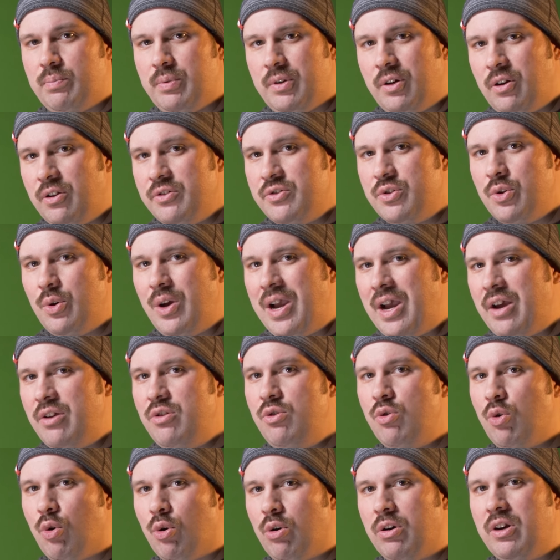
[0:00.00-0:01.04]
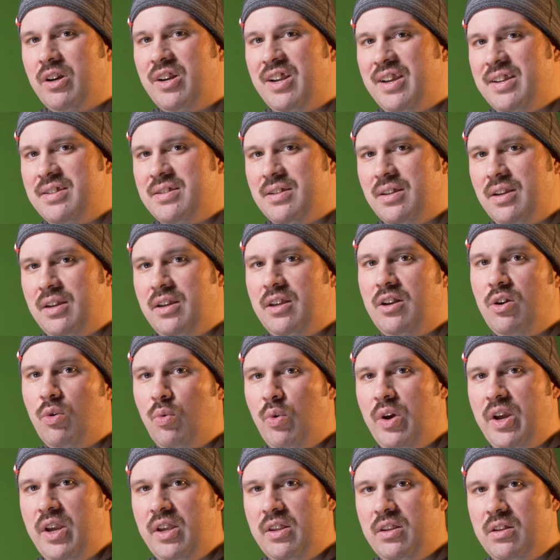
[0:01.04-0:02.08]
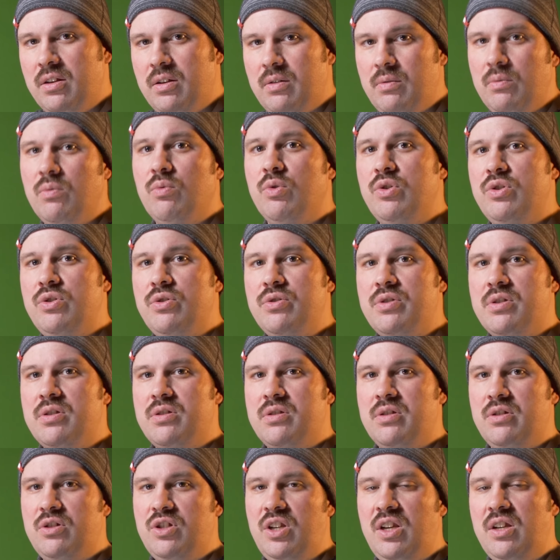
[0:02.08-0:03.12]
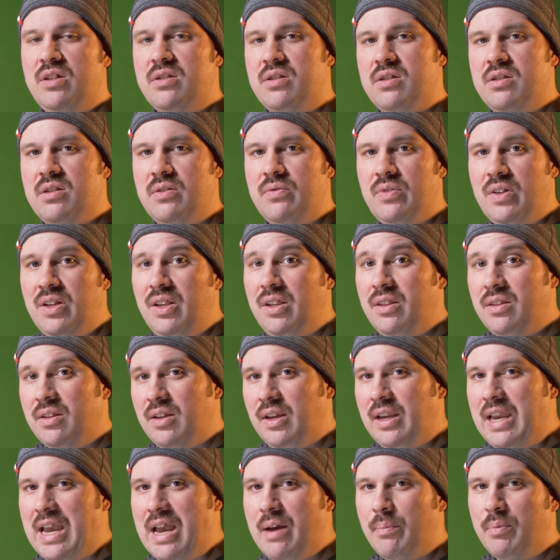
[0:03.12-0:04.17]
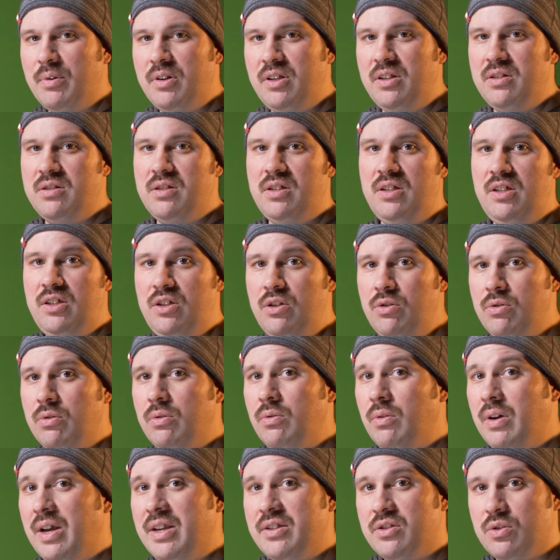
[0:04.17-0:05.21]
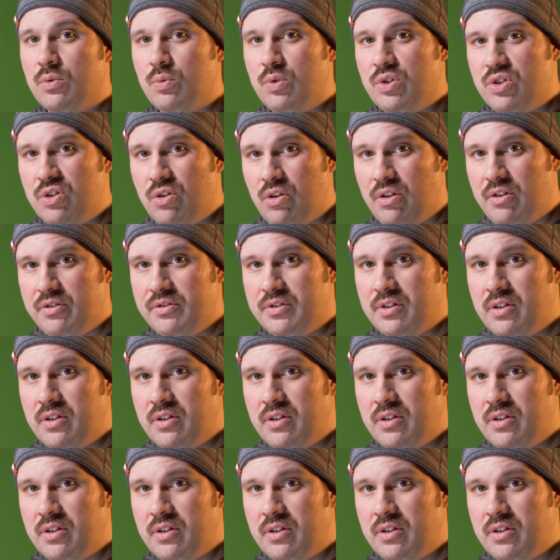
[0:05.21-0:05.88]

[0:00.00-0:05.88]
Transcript: but also how you organize it in a way that reduces the chances of anything happening to you as a result.